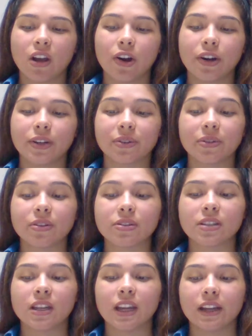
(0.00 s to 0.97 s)

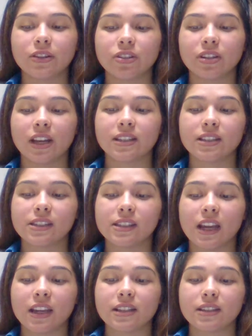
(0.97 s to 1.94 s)
articles, internet,
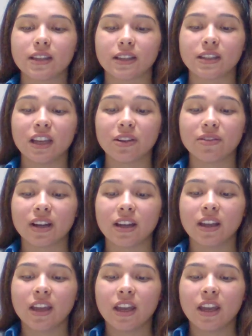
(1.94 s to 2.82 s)
sites, etc.